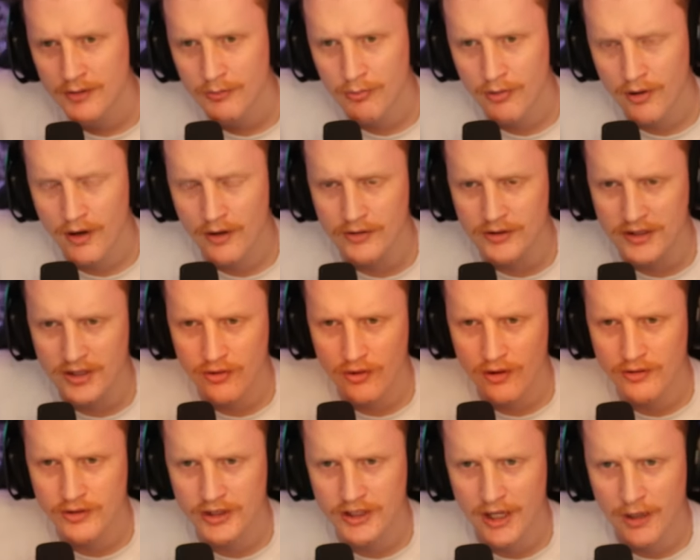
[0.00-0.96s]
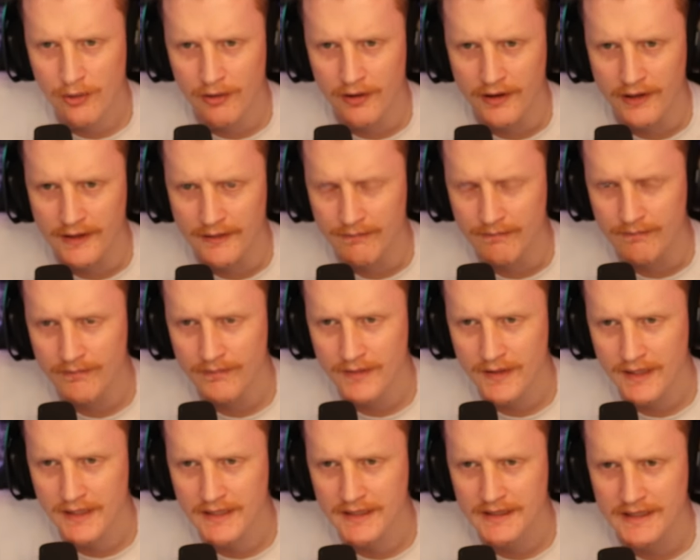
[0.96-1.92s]
Bro, just throw salt on him.
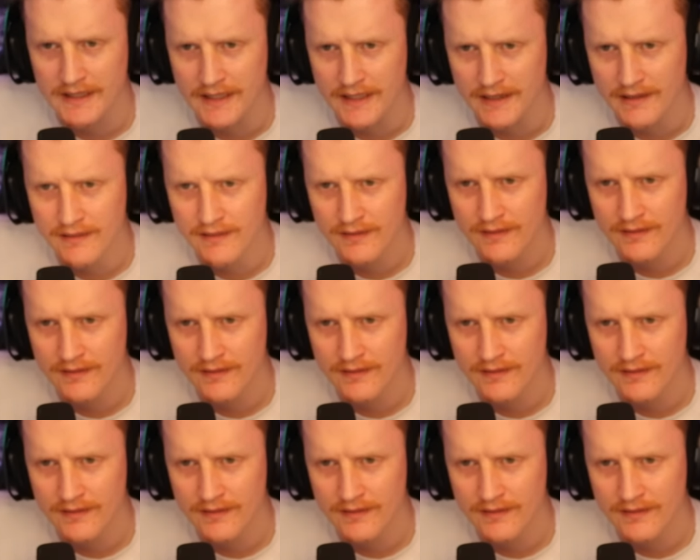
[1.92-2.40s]
Easy.